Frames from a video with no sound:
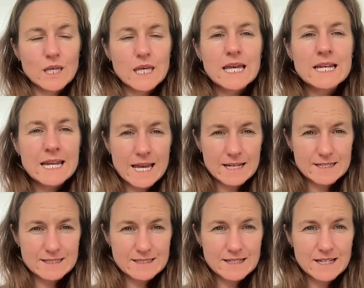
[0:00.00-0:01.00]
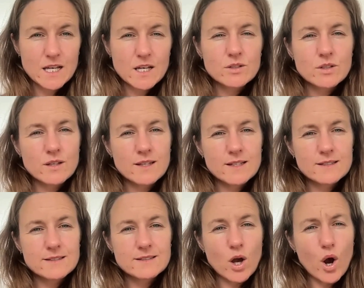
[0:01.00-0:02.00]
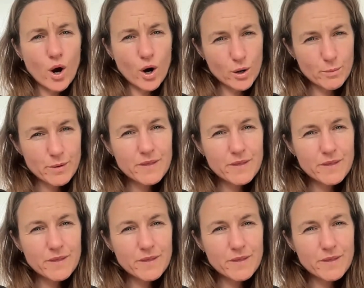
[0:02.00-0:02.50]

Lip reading: connect to this hope